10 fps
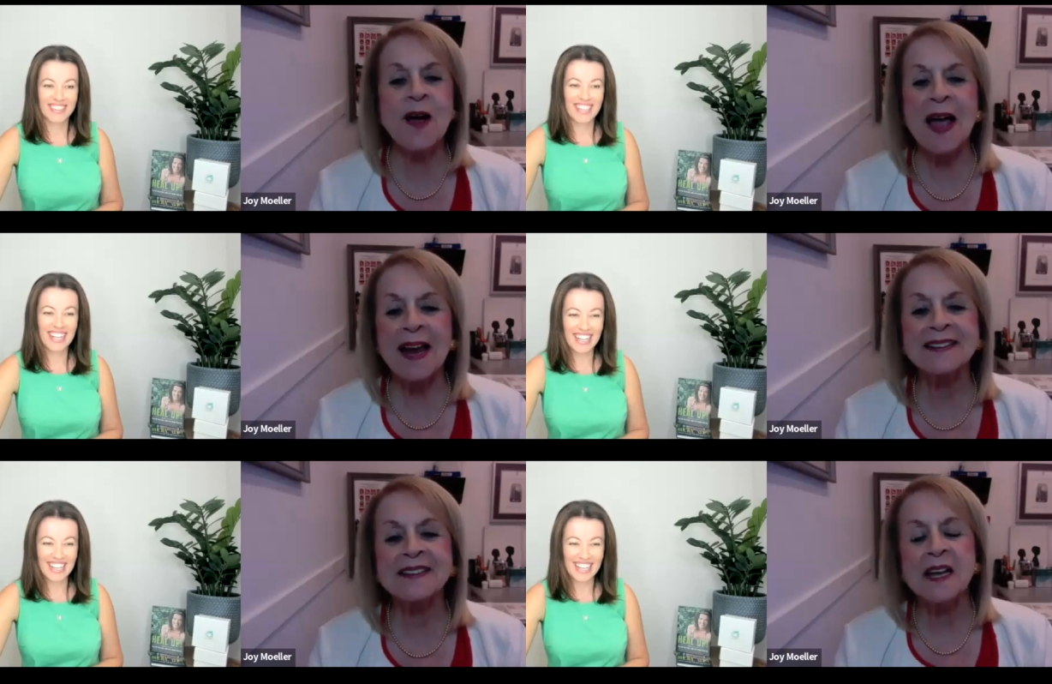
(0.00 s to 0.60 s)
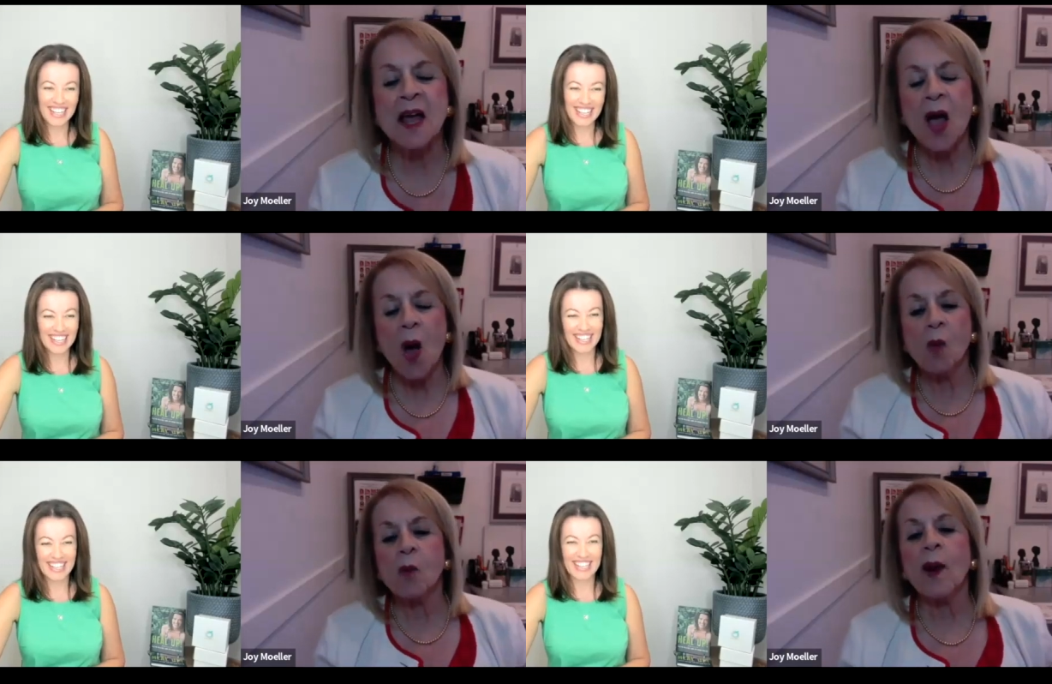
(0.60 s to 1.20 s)
Speaker 1: find
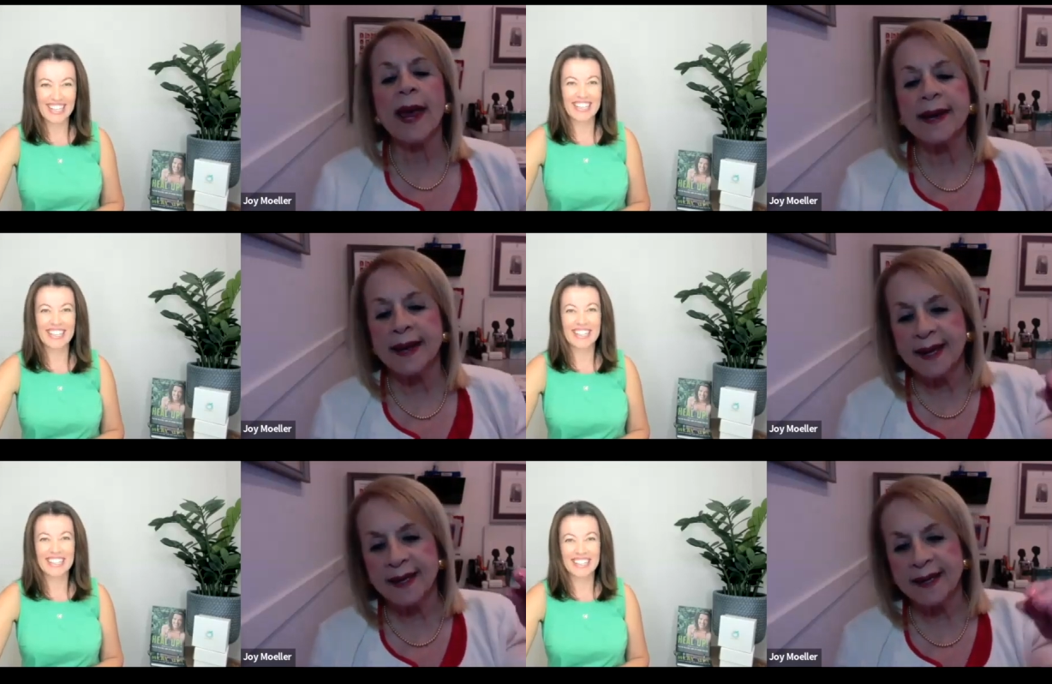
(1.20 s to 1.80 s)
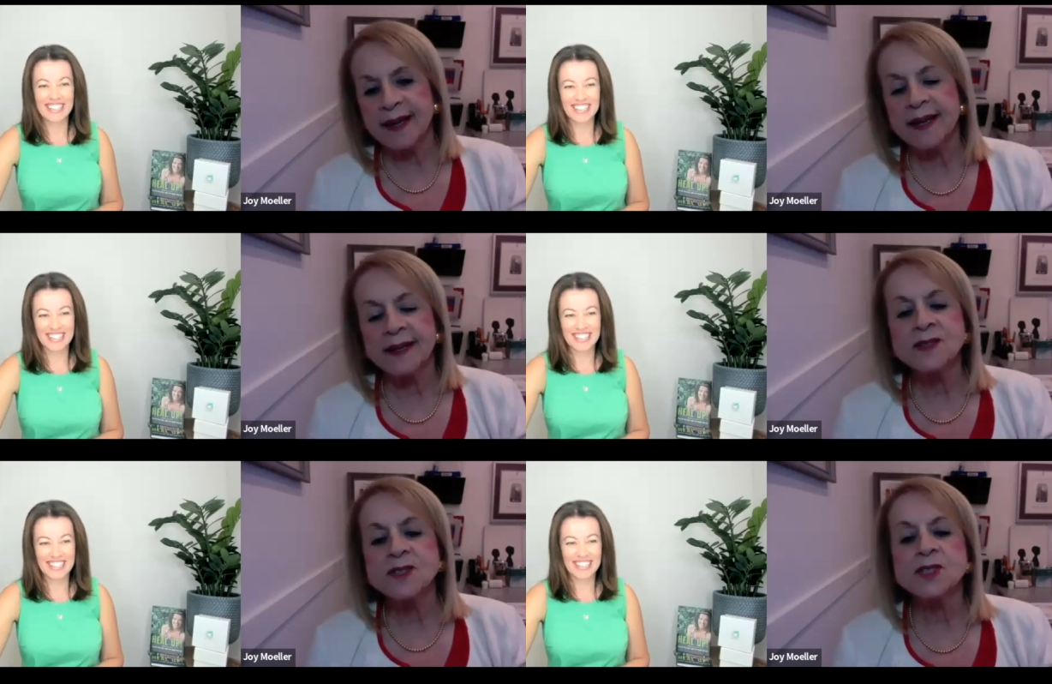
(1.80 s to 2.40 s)
a way to get it
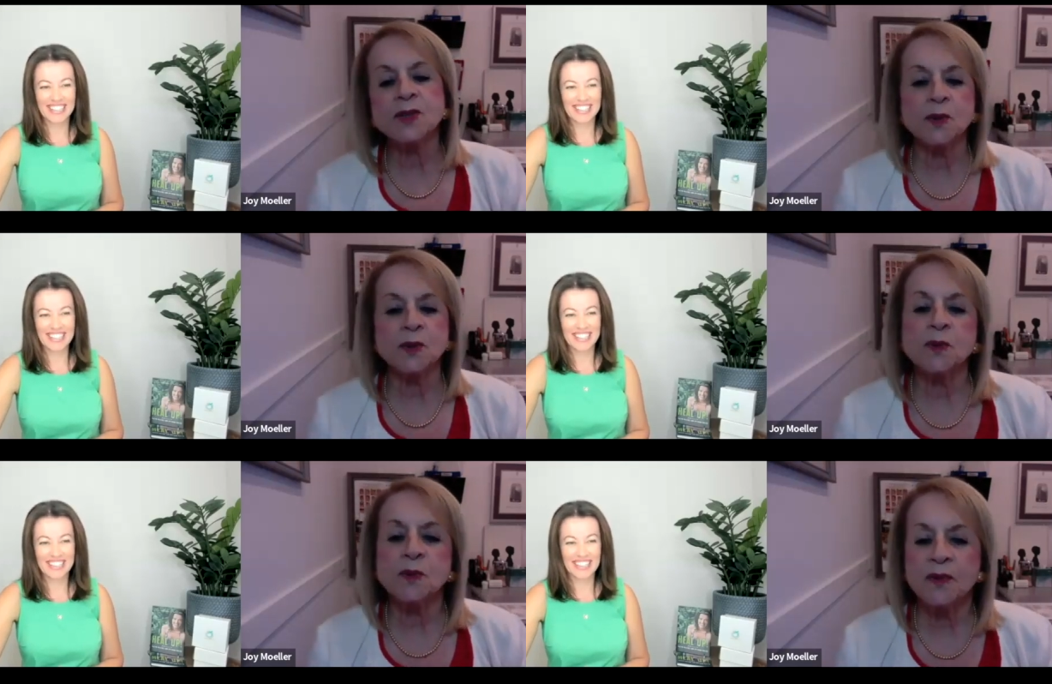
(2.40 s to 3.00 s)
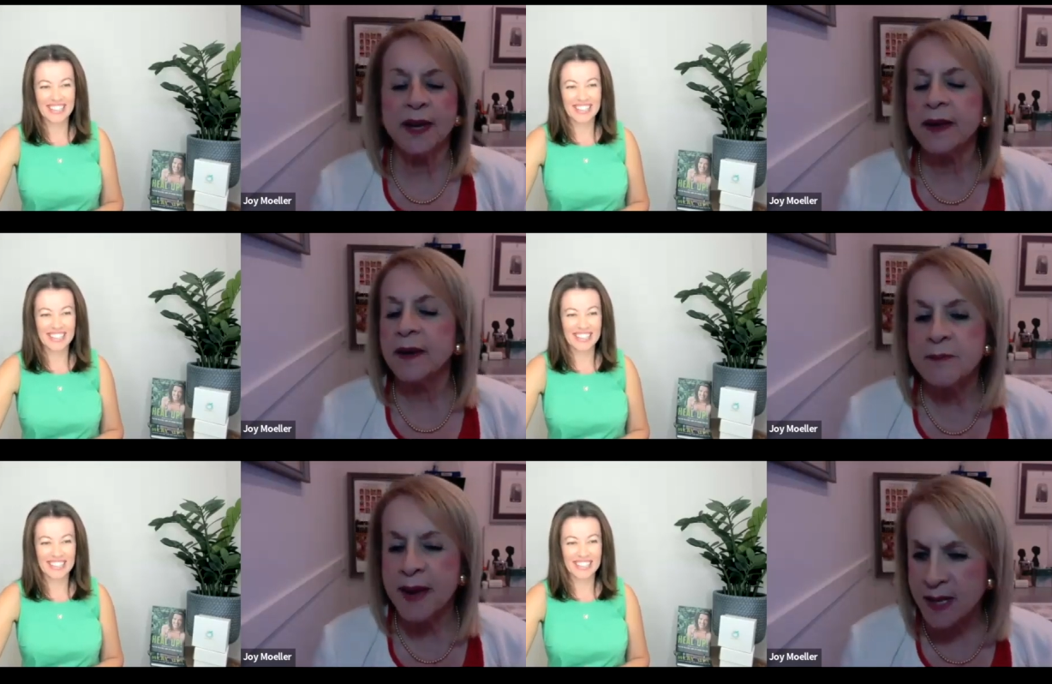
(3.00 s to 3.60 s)
into like a
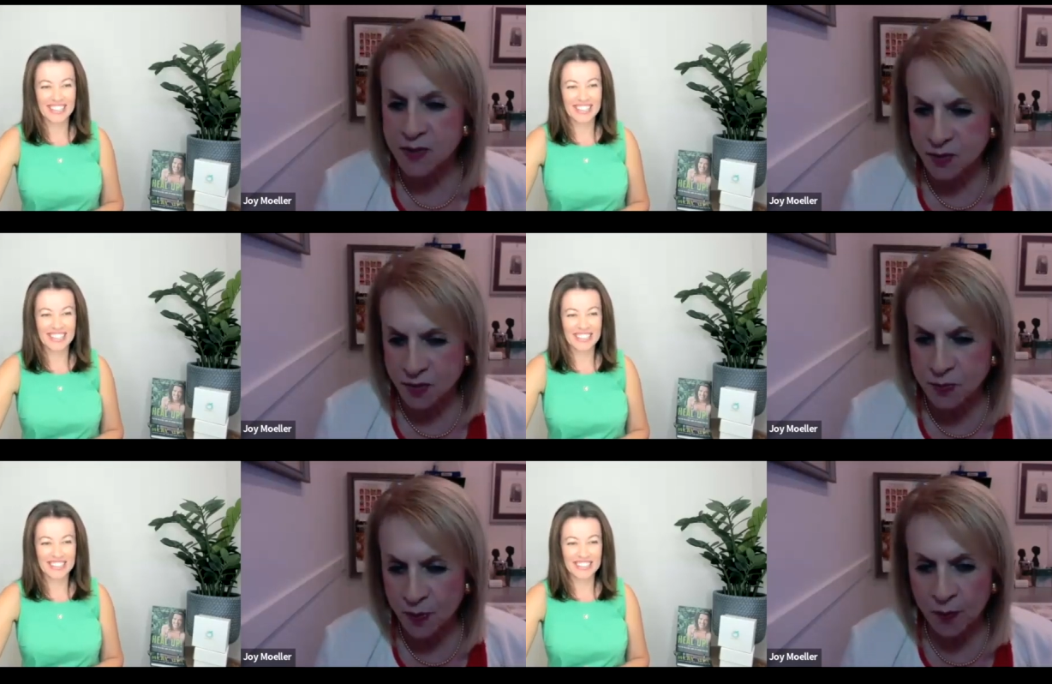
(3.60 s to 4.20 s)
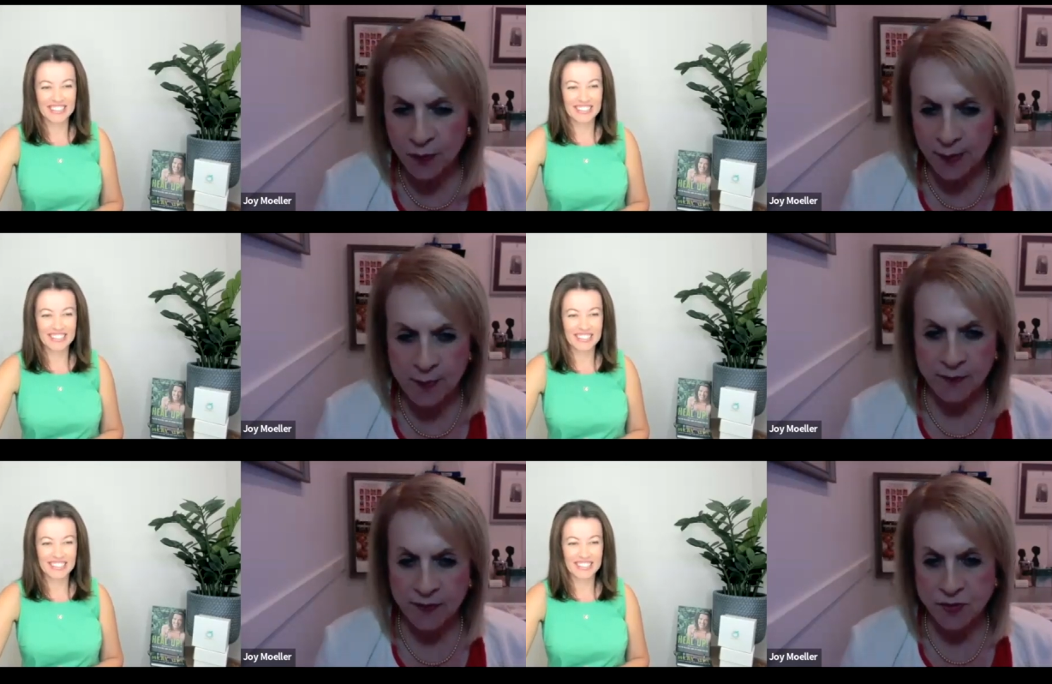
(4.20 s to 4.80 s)
master's program
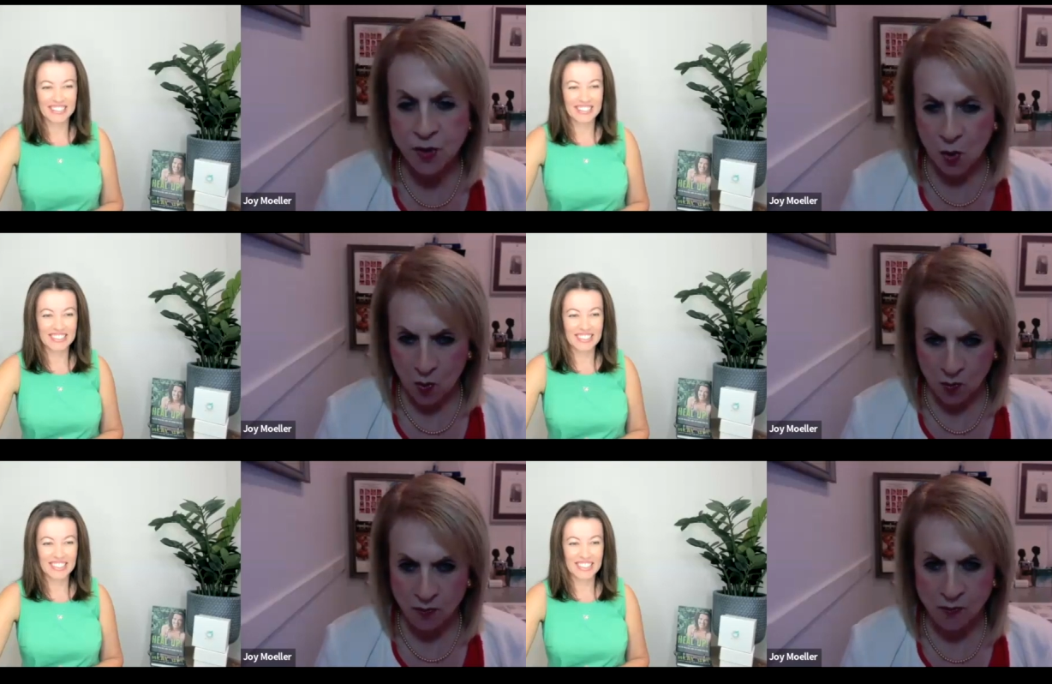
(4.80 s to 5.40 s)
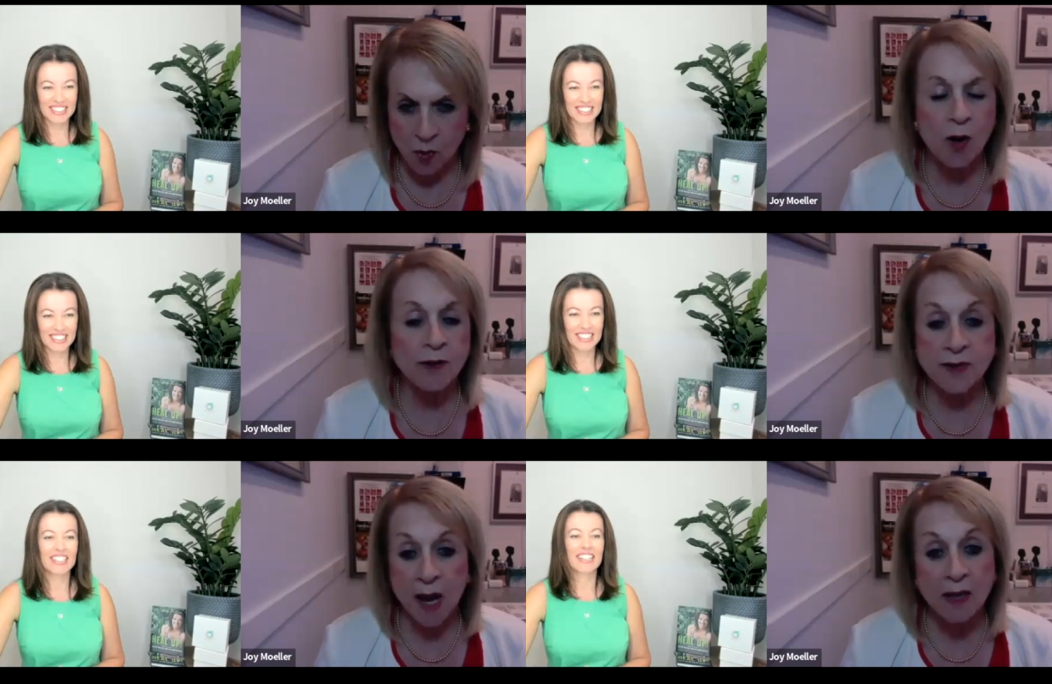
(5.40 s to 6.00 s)
of its own or
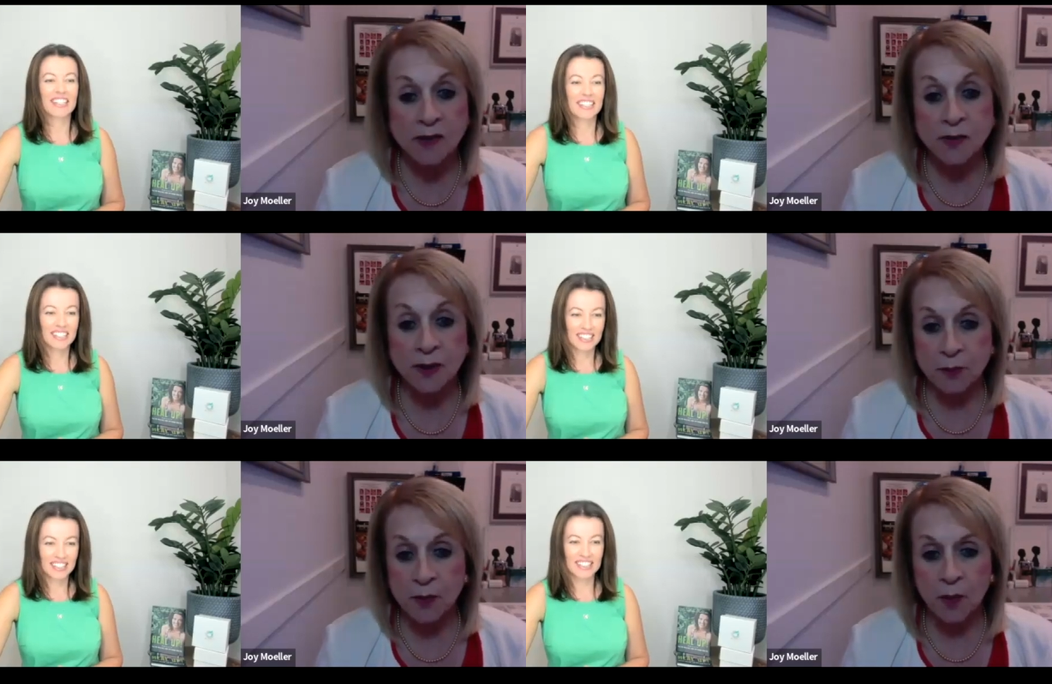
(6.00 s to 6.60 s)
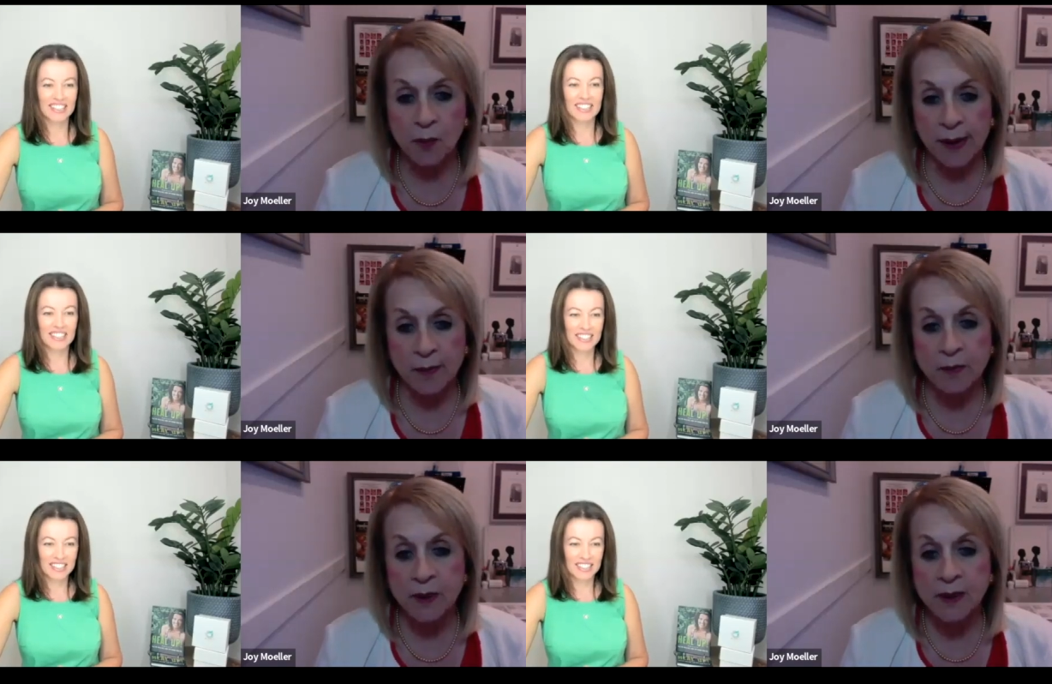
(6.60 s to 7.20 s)
a doctorate program.